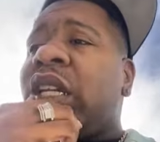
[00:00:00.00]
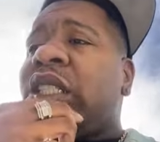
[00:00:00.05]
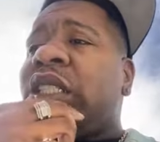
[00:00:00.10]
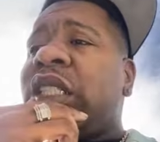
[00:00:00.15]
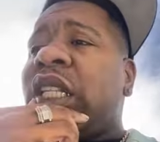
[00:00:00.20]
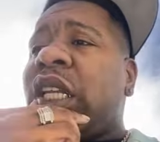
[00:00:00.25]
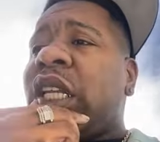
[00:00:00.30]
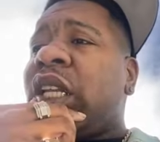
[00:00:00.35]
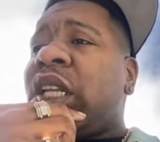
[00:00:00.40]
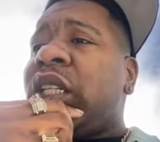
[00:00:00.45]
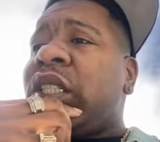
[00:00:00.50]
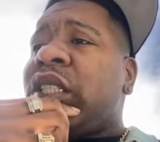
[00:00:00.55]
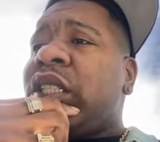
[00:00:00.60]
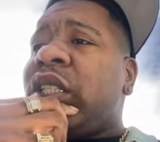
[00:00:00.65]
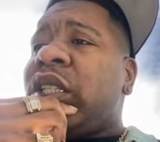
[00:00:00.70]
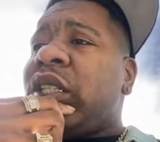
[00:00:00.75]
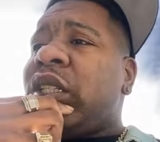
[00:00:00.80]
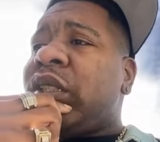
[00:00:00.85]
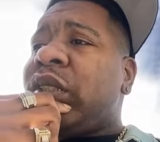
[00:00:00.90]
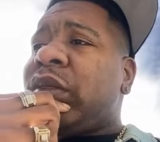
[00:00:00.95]
You
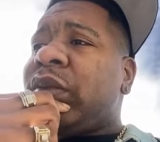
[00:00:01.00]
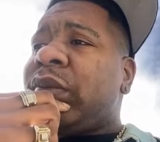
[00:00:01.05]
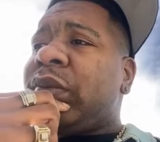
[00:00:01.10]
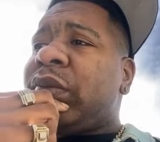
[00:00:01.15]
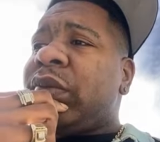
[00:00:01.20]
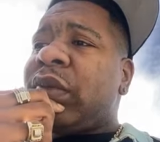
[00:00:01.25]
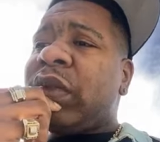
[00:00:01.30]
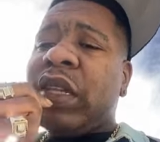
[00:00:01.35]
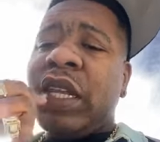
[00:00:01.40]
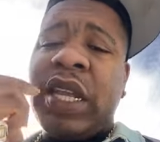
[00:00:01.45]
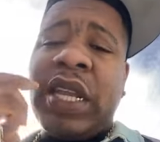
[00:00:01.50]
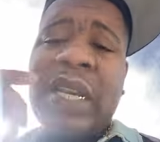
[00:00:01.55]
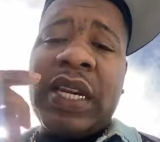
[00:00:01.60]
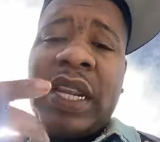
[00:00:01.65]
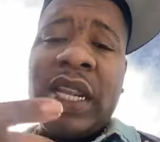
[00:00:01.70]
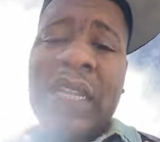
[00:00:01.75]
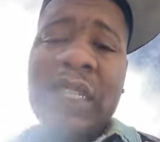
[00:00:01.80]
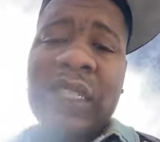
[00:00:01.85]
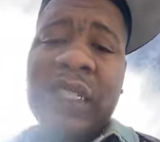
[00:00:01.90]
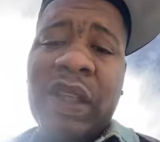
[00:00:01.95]
understand, G?
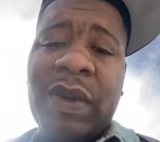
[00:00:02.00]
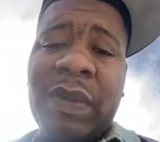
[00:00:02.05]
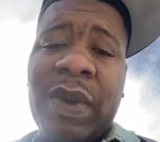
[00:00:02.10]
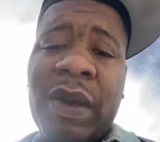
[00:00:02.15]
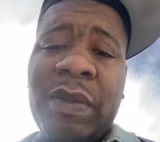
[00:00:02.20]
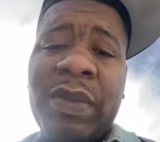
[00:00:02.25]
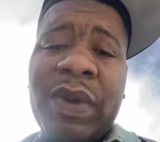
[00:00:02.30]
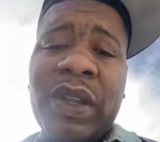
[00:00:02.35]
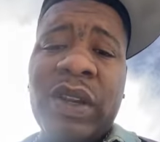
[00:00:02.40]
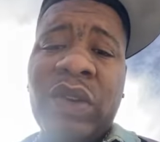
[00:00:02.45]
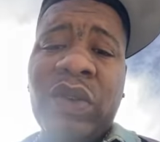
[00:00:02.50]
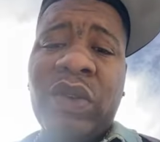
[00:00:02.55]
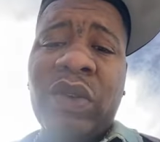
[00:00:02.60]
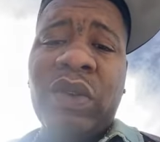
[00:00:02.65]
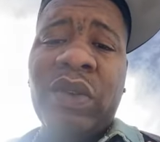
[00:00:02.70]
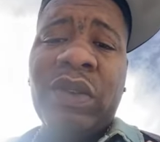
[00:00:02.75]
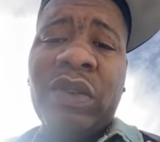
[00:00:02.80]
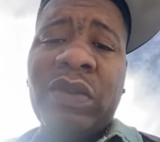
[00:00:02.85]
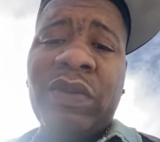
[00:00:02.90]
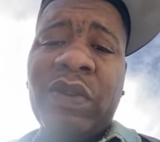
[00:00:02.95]
And that's something I've
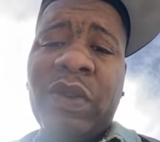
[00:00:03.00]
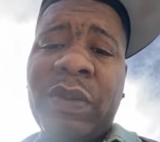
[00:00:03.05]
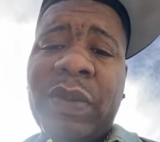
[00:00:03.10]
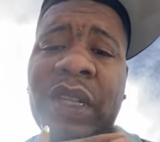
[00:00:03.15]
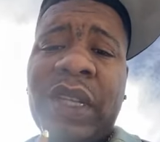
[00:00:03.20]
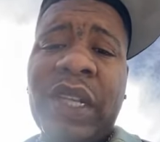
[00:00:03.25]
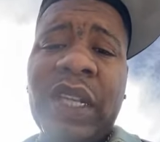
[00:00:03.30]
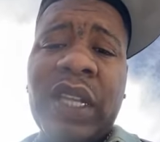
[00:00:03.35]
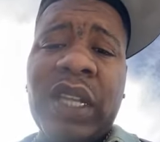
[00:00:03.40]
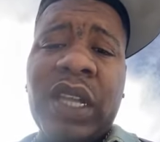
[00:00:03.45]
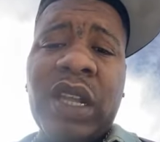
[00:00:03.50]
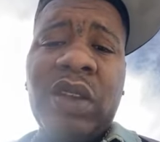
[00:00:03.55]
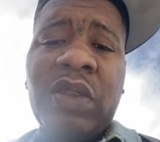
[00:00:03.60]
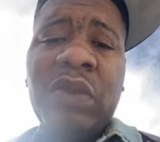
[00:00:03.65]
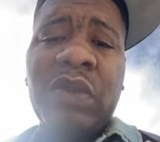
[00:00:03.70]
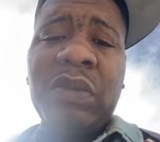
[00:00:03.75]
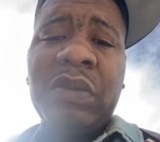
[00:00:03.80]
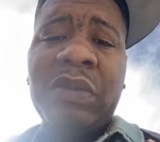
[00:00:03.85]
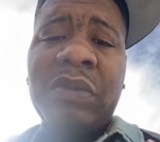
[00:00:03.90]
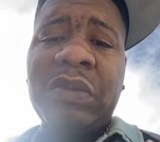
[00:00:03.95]
been doing from the
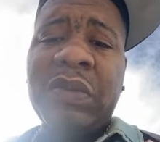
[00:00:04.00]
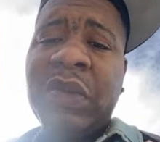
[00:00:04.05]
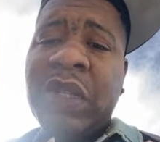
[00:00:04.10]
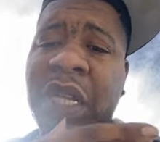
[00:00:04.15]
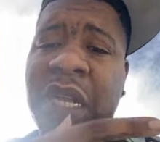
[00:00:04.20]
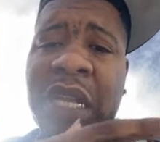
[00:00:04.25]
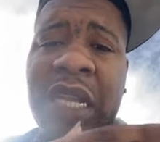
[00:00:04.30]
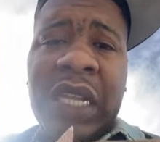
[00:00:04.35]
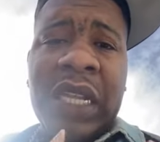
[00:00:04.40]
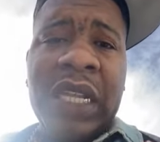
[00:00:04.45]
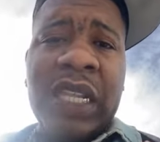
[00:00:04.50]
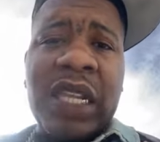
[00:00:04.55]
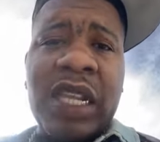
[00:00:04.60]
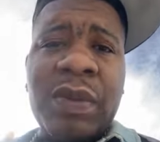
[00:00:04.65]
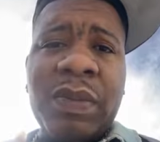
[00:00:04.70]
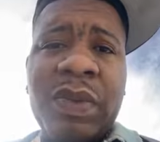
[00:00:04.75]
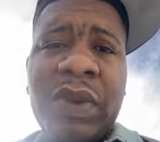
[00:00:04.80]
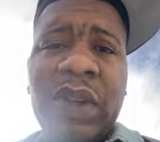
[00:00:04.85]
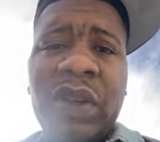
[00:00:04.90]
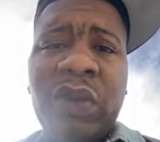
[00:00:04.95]
get-go.
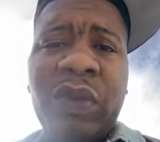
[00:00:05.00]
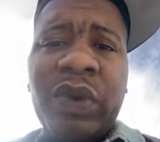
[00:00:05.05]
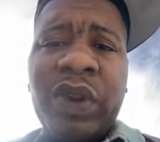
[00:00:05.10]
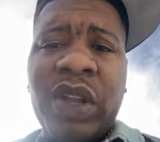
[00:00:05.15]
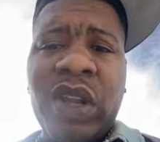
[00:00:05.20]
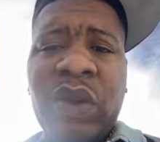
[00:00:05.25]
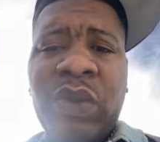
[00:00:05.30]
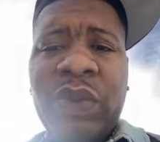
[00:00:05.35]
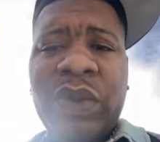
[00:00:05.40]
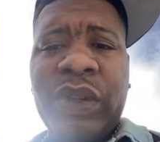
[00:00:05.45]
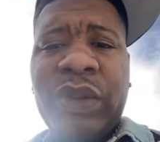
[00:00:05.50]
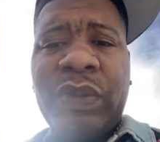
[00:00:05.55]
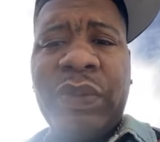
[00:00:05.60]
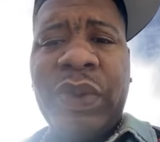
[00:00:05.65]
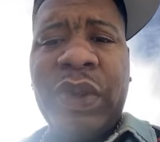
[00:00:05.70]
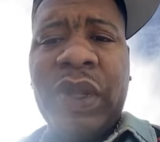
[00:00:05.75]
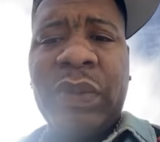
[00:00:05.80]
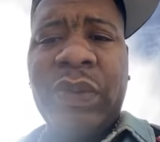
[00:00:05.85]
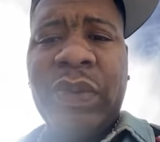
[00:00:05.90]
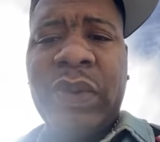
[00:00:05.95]
Keeping it real
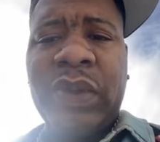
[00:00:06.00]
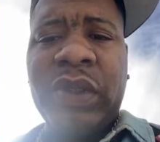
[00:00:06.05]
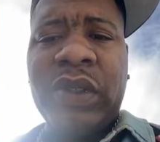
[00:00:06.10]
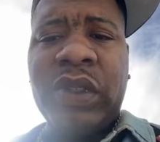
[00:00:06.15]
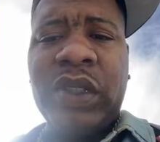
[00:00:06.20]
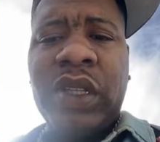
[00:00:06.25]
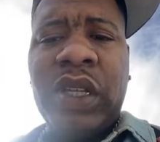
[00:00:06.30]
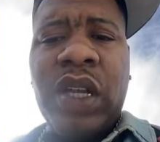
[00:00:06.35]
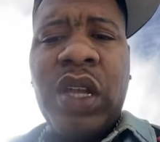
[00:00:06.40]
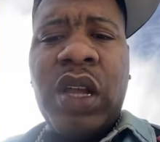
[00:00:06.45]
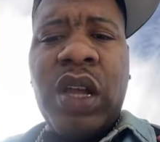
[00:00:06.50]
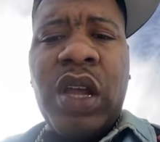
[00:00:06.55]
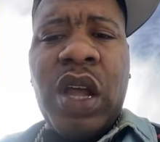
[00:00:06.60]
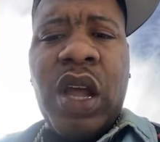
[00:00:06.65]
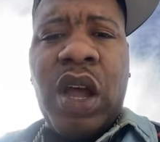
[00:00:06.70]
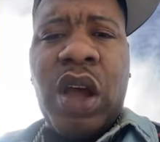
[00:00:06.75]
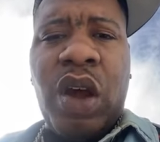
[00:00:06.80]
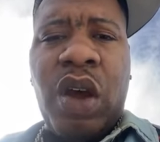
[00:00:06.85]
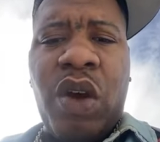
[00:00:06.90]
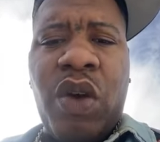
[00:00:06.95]
with the people.
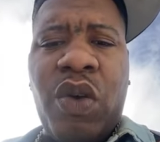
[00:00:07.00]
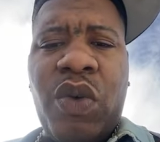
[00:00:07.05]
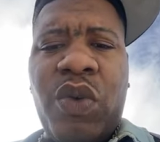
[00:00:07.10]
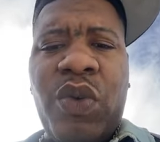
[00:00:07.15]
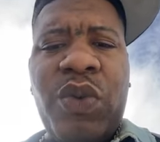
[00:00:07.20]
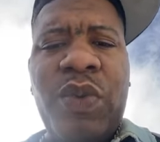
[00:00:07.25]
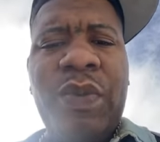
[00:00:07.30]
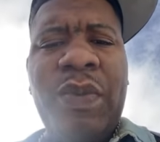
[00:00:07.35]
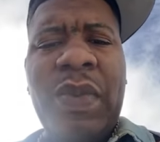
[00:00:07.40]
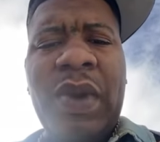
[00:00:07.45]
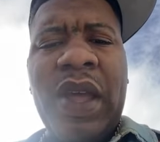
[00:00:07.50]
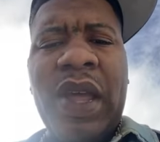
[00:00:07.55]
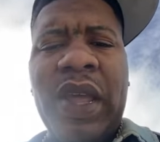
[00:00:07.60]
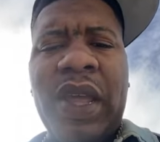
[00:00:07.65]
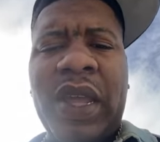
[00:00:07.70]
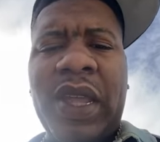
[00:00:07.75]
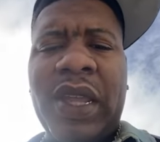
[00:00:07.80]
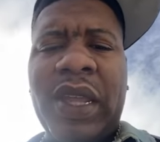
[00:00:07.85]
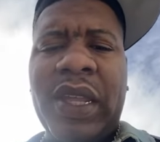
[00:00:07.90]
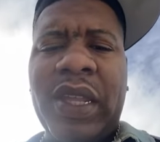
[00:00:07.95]

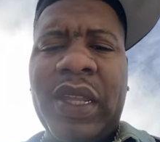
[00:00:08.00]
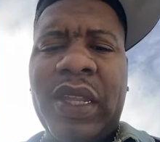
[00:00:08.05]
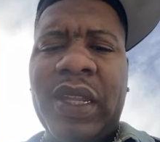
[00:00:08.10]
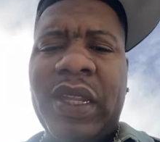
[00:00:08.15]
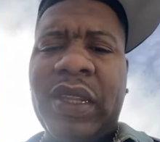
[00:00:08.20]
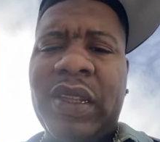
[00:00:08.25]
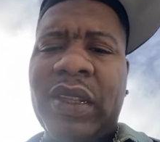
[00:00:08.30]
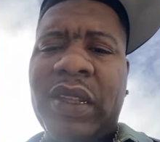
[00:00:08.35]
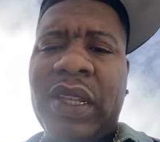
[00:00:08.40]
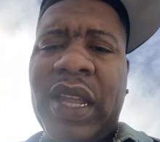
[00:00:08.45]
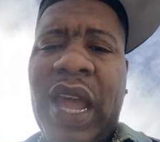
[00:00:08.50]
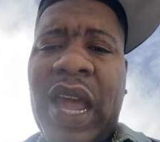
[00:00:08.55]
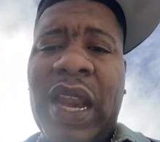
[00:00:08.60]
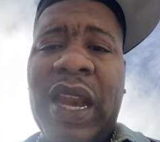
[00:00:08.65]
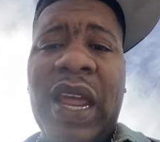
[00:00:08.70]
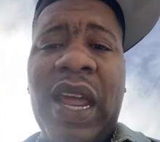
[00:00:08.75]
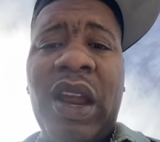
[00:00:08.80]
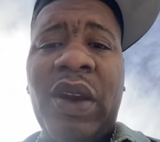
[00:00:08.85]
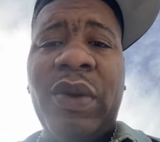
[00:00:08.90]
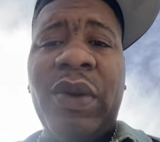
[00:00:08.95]
OhMane.
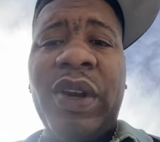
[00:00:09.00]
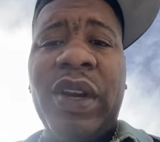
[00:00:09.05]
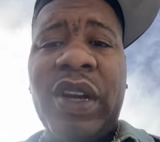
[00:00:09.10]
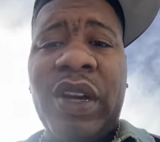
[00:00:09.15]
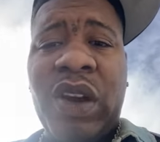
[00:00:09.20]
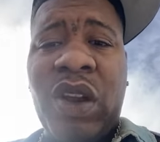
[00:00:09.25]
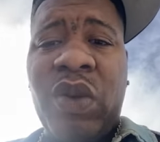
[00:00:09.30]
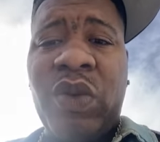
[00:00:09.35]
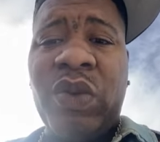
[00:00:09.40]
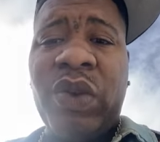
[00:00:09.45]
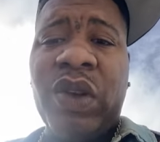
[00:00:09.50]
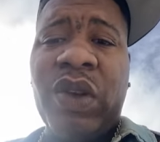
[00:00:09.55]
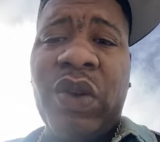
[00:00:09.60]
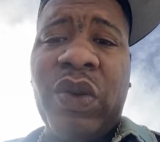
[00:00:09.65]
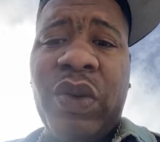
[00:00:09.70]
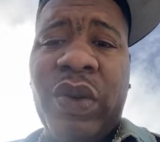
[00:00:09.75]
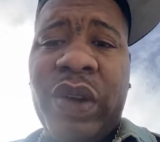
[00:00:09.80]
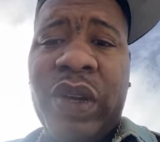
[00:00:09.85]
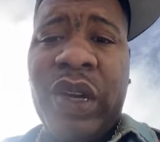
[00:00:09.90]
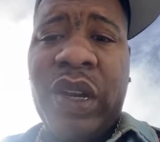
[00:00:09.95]
Y'all already know
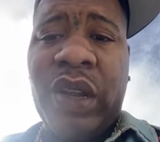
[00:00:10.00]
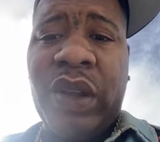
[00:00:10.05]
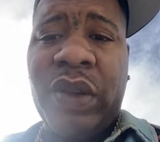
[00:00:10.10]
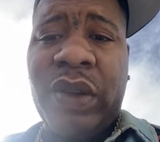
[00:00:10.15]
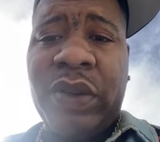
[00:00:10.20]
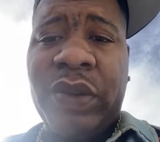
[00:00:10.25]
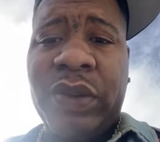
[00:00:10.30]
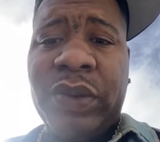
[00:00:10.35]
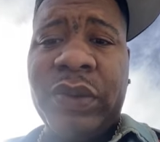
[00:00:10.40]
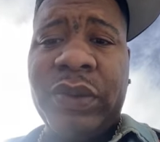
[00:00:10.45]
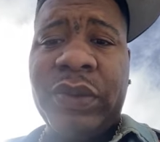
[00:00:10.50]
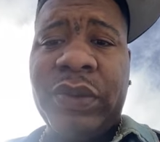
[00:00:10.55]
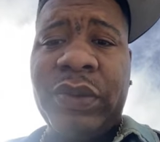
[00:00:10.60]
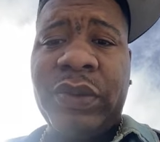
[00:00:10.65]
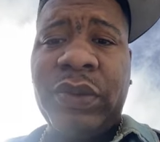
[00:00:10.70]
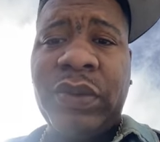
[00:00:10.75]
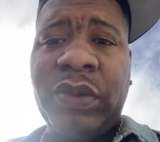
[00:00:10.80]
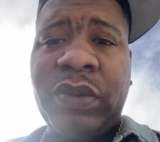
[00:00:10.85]
what's going on.